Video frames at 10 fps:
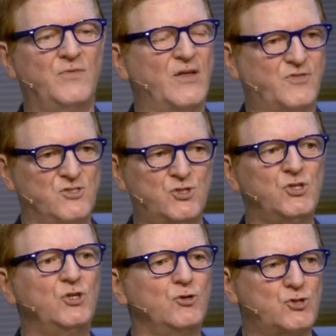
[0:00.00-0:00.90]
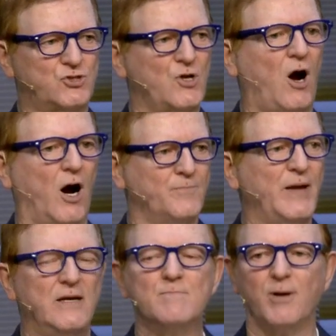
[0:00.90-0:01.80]
that the Jews are
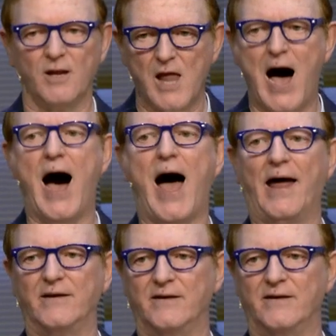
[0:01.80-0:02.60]
being maligned.